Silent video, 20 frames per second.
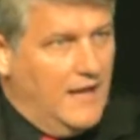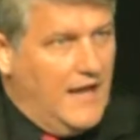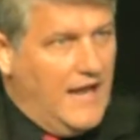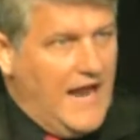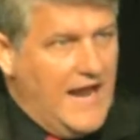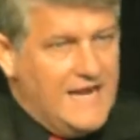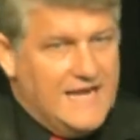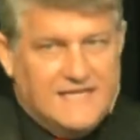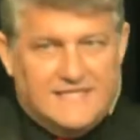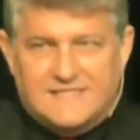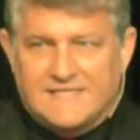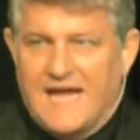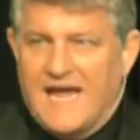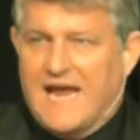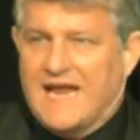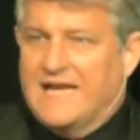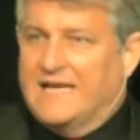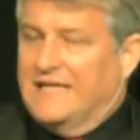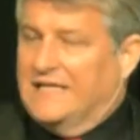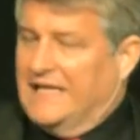And he's
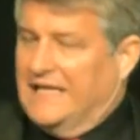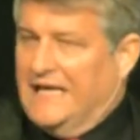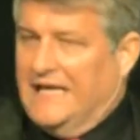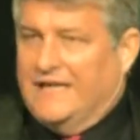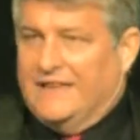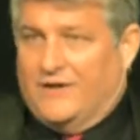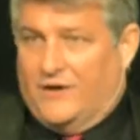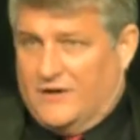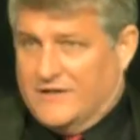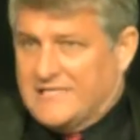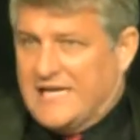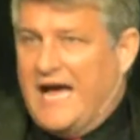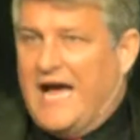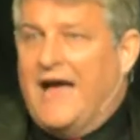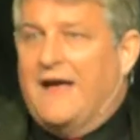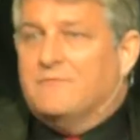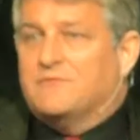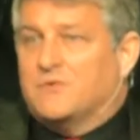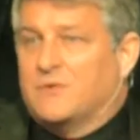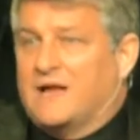saying, there are
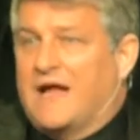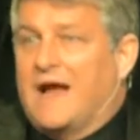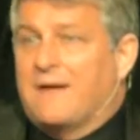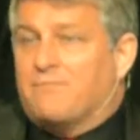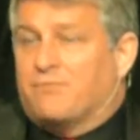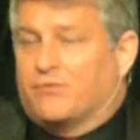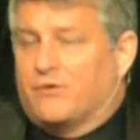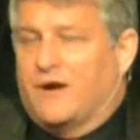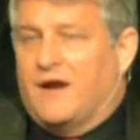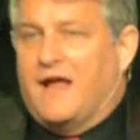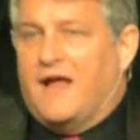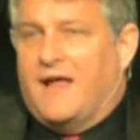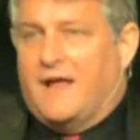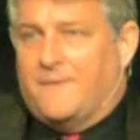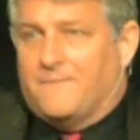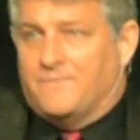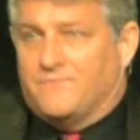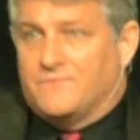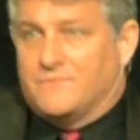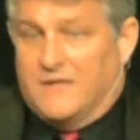times when I
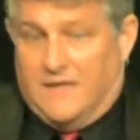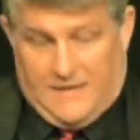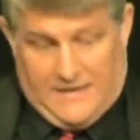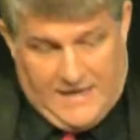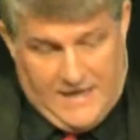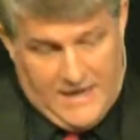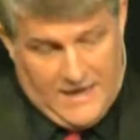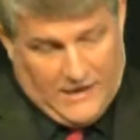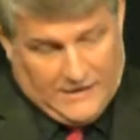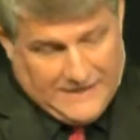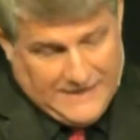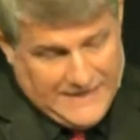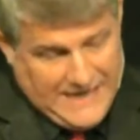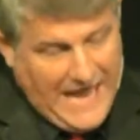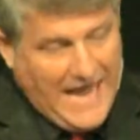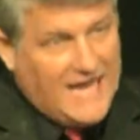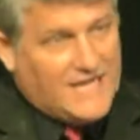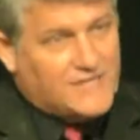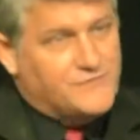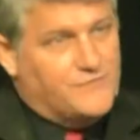pray. He, he
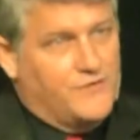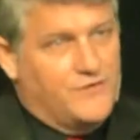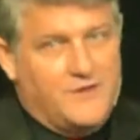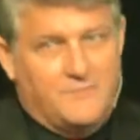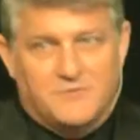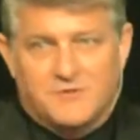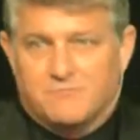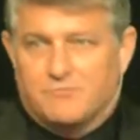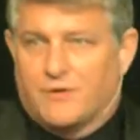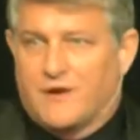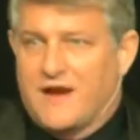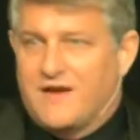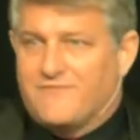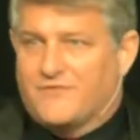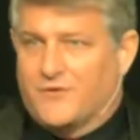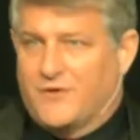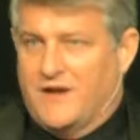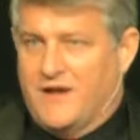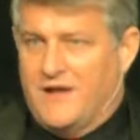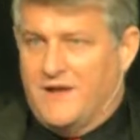asked for them to pray
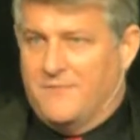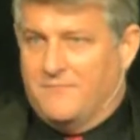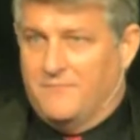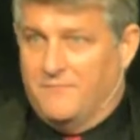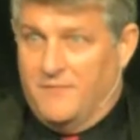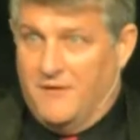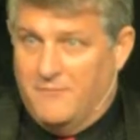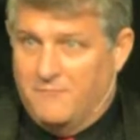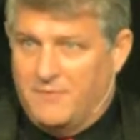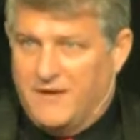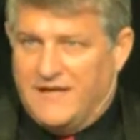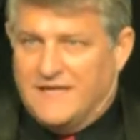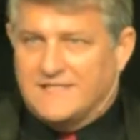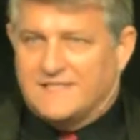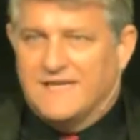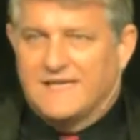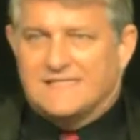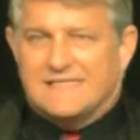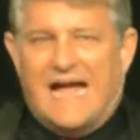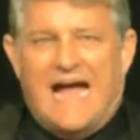for him, but he
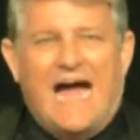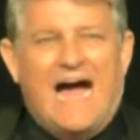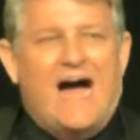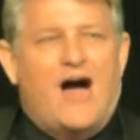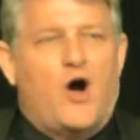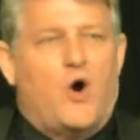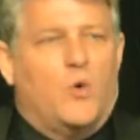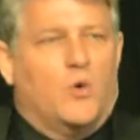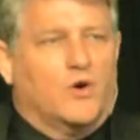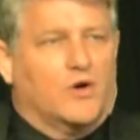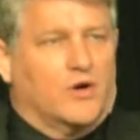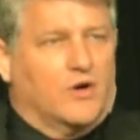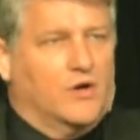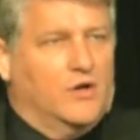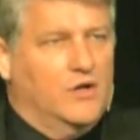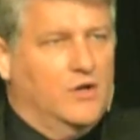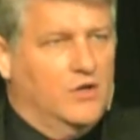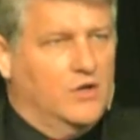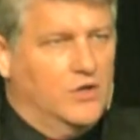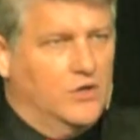says, Our
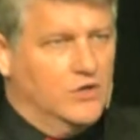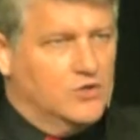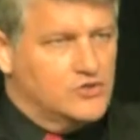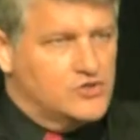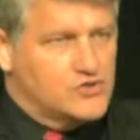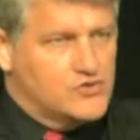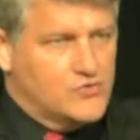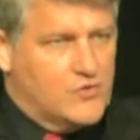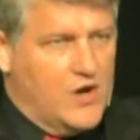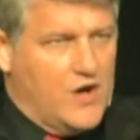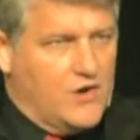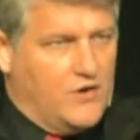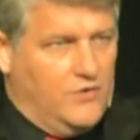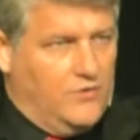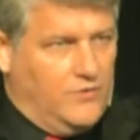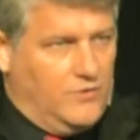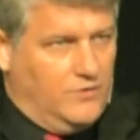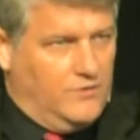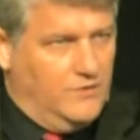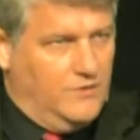
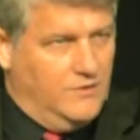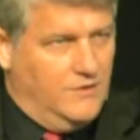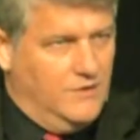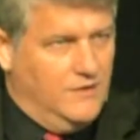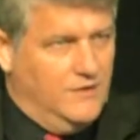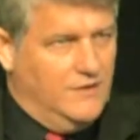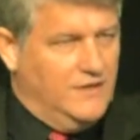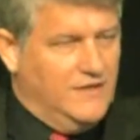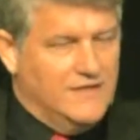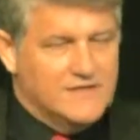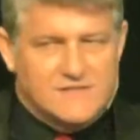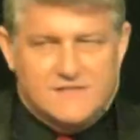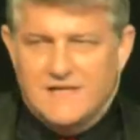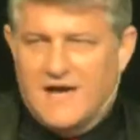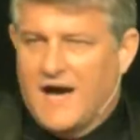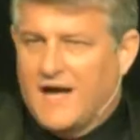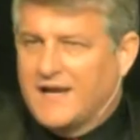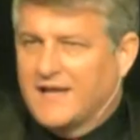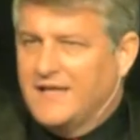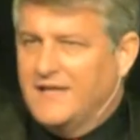struggle is
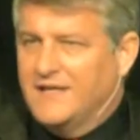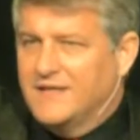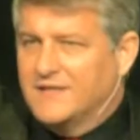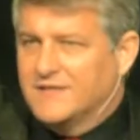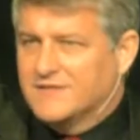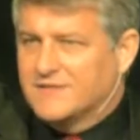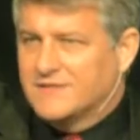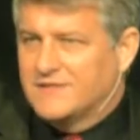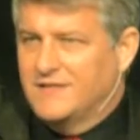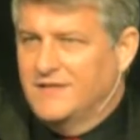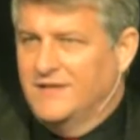not against